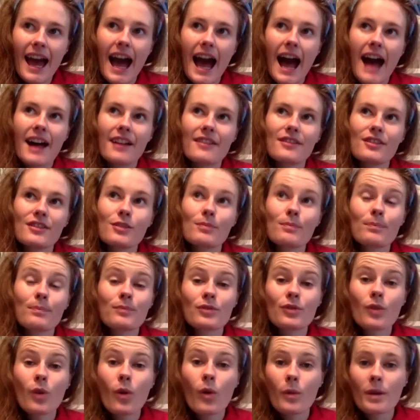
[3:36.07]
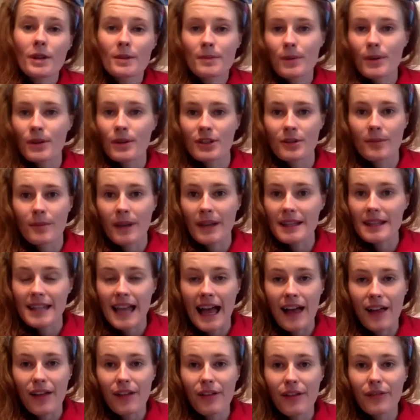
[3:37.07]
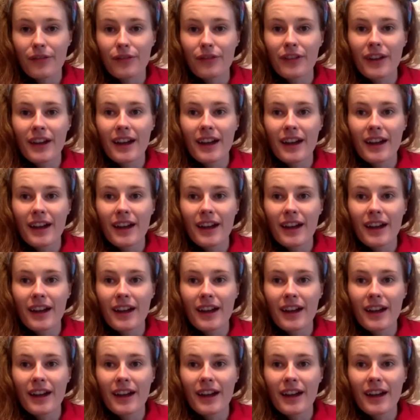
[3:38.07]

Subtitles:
and always pushing myself,